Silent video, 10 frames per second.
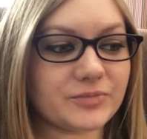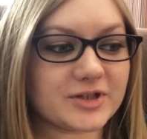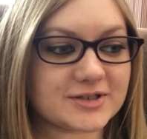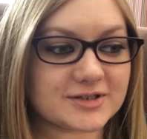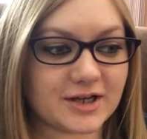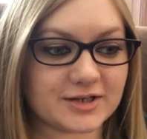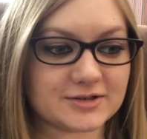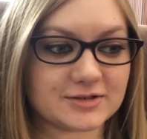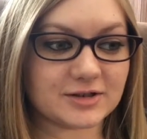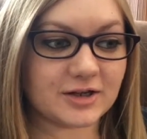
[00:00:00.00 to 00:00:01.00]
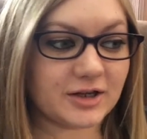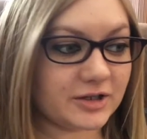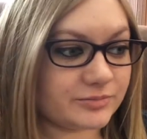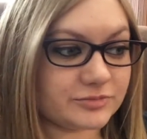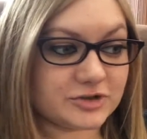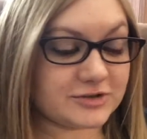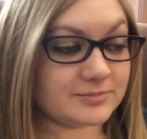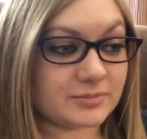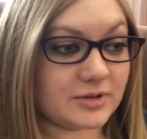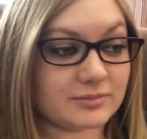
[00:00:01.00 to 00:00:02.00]
discussed just
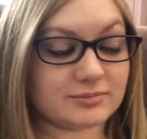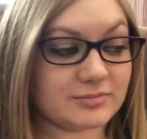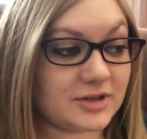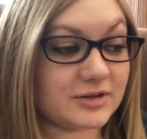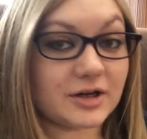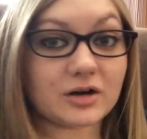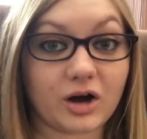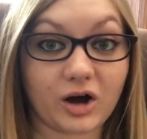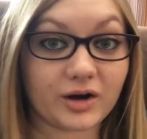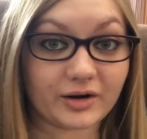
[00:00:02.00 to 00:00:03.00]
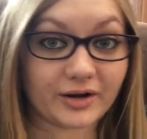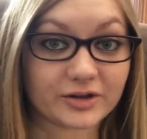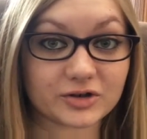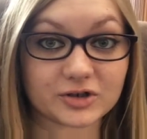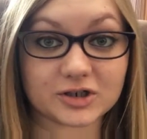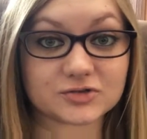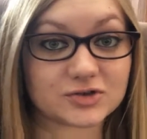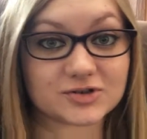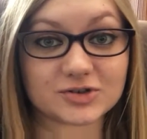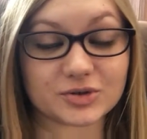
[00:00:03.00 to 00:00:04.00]
that there are other
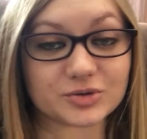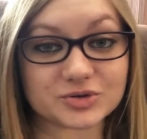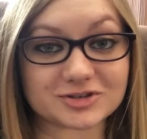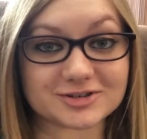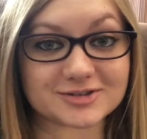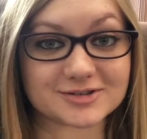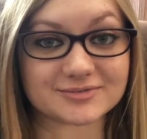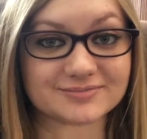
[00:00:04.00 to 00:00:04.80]
countries and cultures.